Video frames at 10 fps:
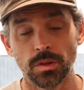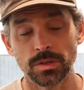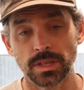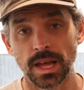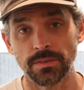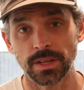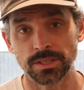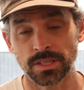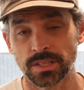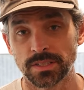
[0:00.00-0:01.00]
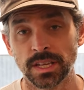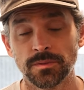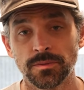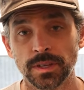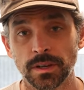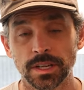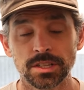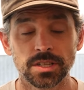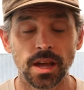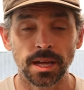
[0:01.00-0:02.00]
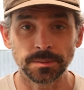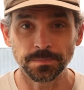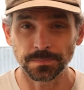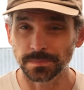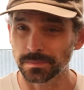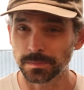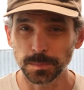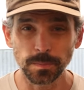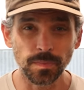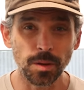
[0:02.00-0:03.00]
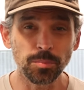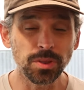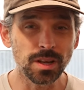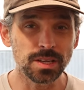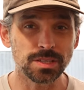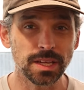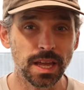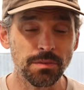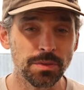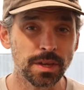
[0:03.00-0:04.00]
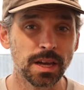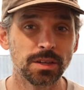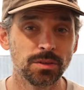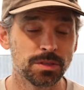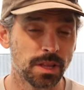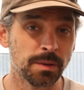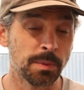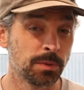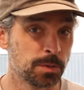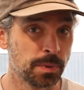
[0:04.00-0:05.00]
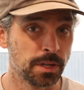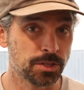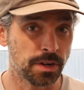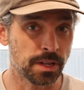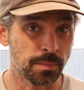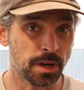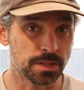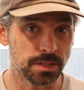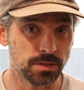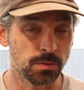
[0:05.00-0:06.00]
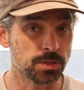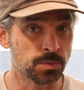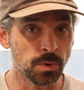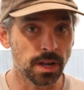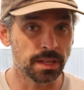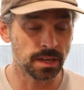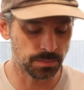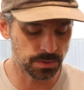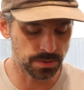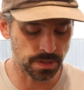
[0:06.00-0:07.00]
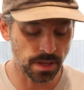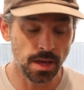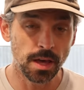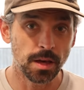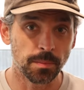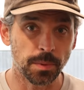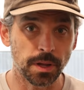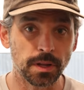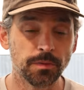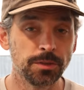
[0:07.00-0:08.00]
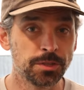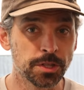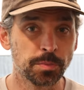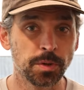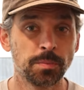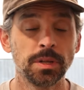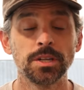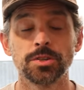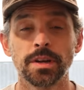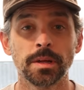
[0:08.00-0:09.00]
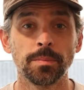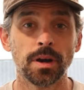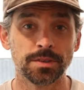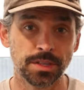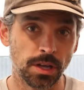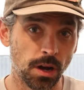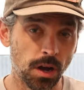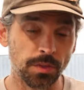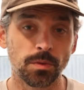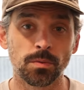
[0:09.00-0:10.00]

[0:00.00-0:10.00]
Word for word: those live edges. That's 10 feet on each side. Plus, everything I use, a lot of people use penetrating epoxy too, which is what I ended up using. But if you just put penetrating epoxy on the